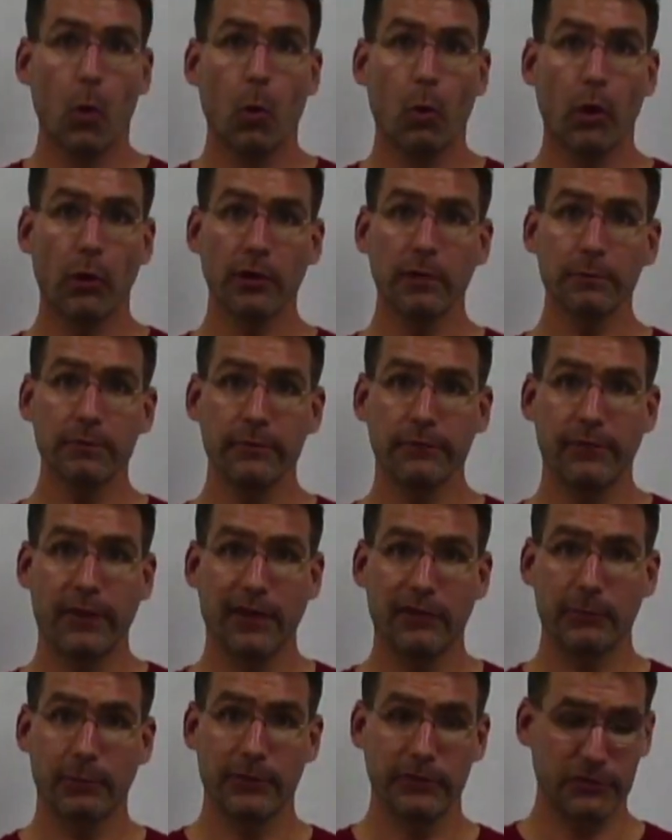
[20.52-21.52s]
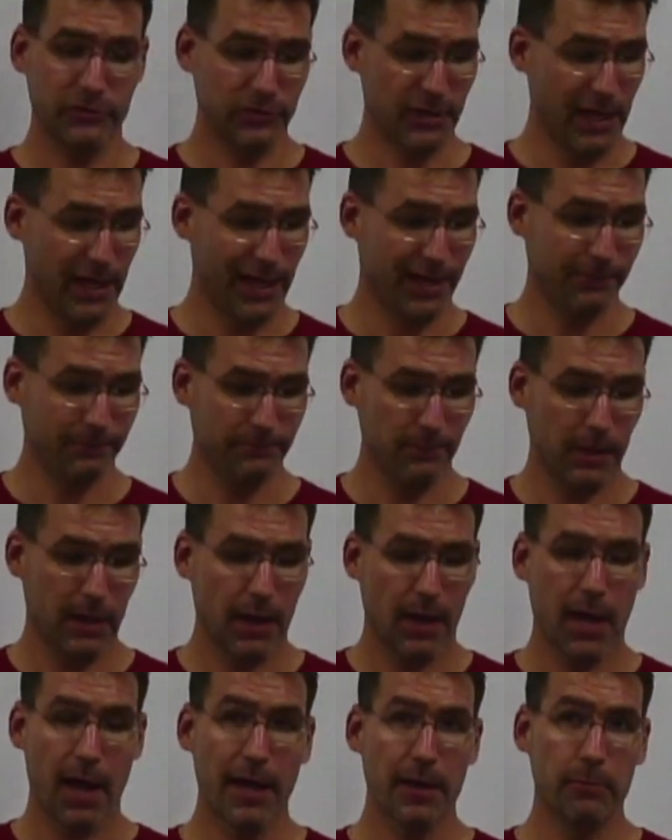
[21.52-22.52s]
Welcome to Fastpitch Chat.
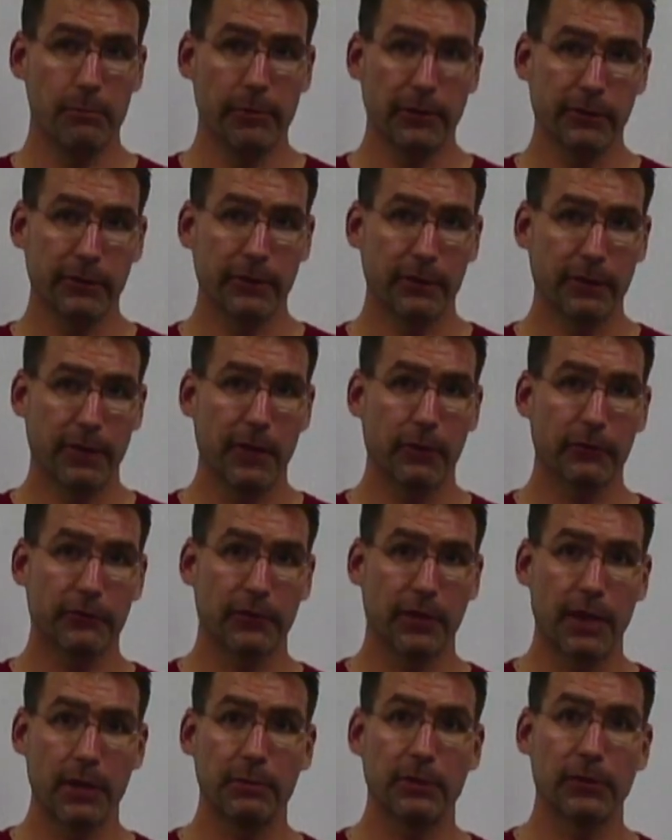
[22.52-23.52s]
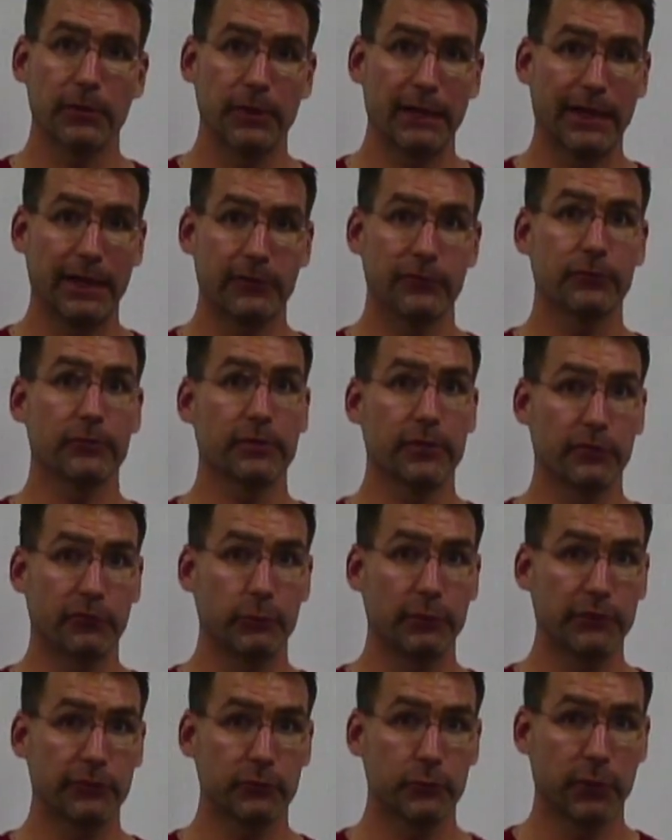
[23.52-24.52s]
I am Bill Hillhouse, and I'm here to answer this
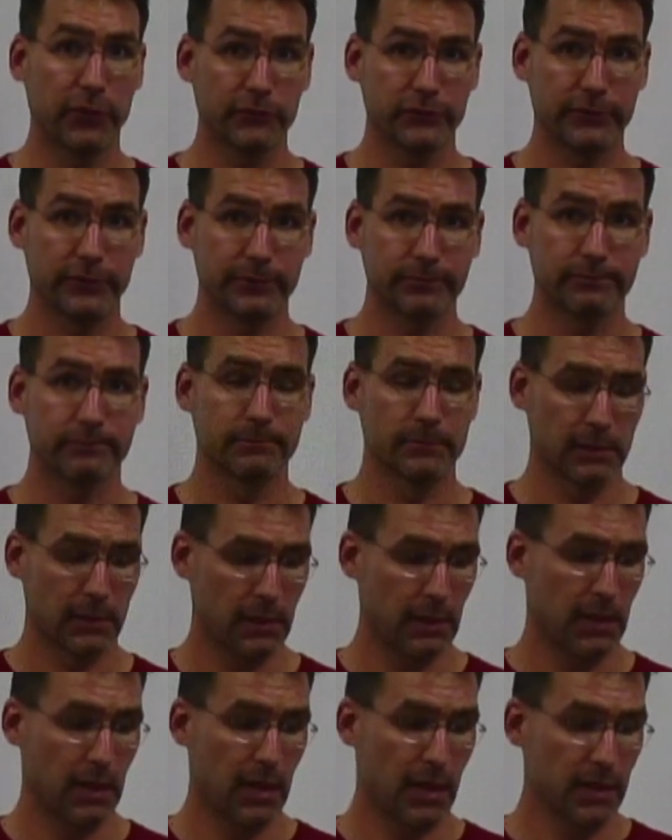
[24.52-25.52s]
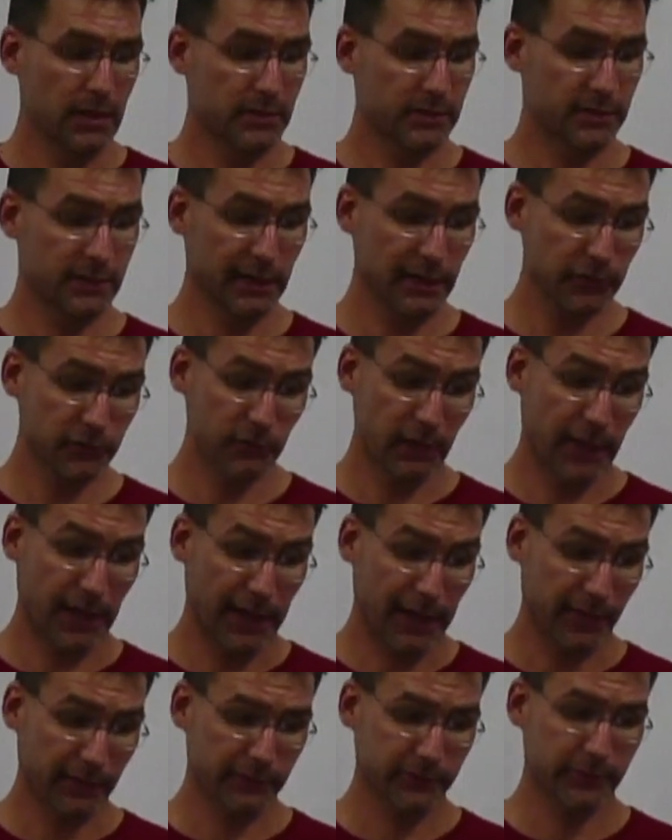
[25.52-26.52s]
week's question. Sandra
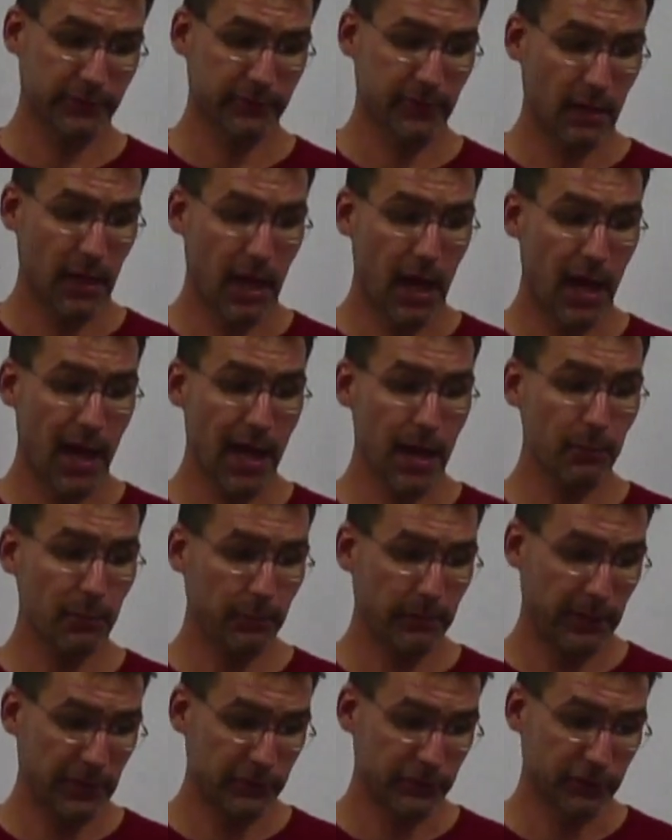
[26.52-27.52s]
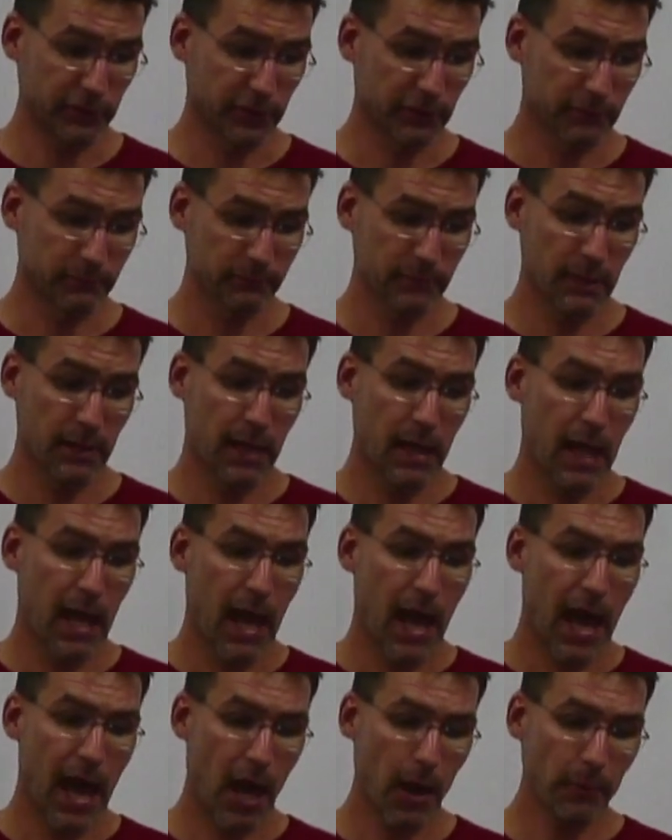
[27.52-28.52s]
asks, I am a pitcher.
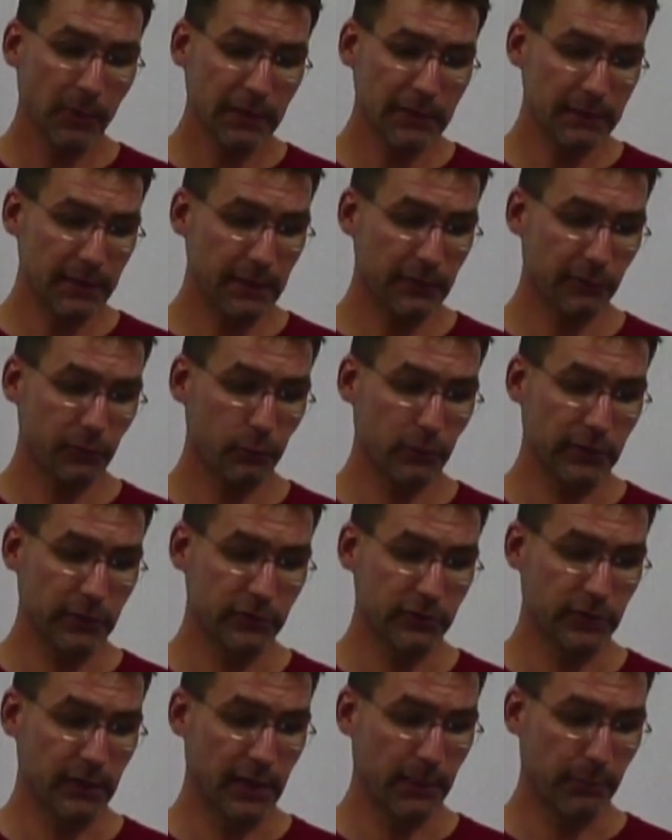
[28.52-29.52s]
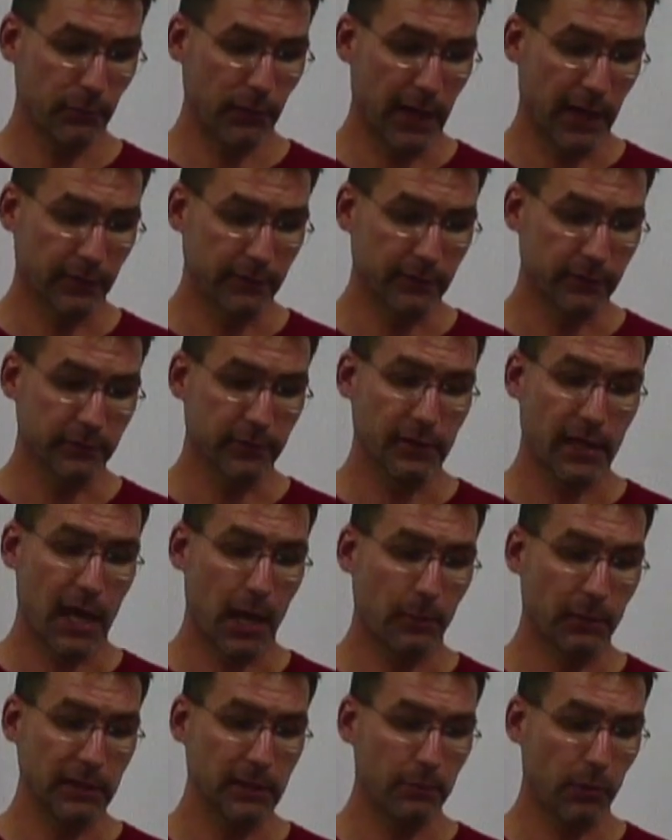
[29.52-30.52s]
How many days a week should I practice, and
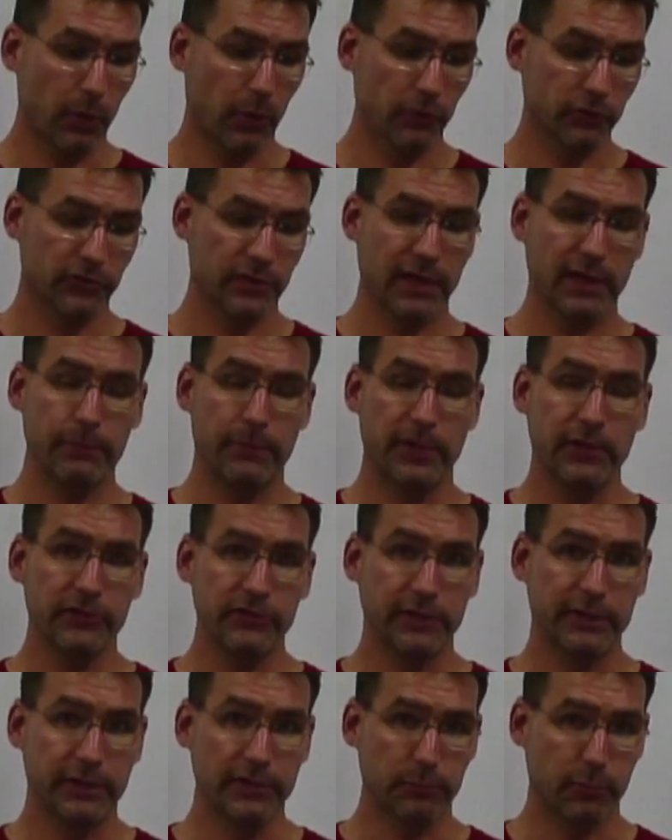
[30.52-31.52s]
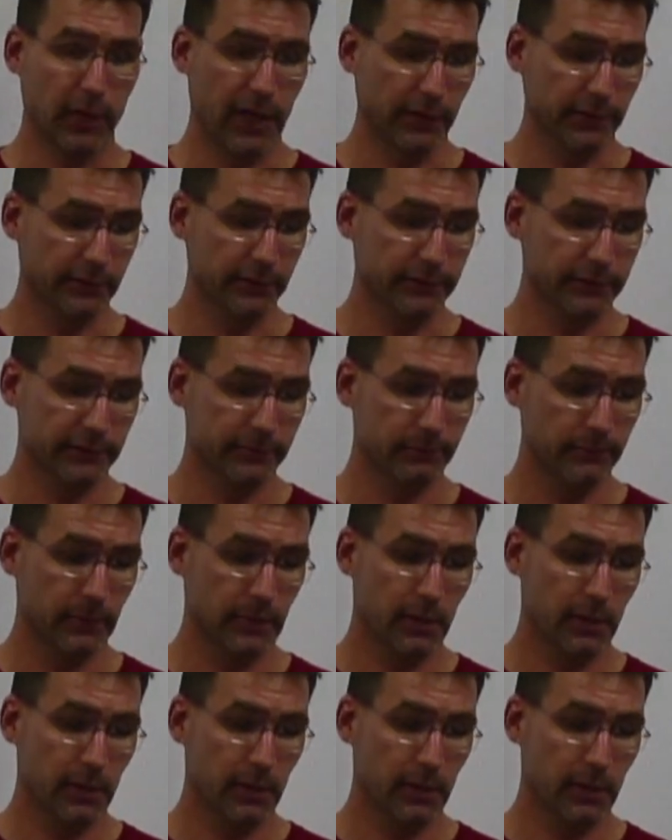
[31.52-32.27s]
how many balls should I pitch at each practice?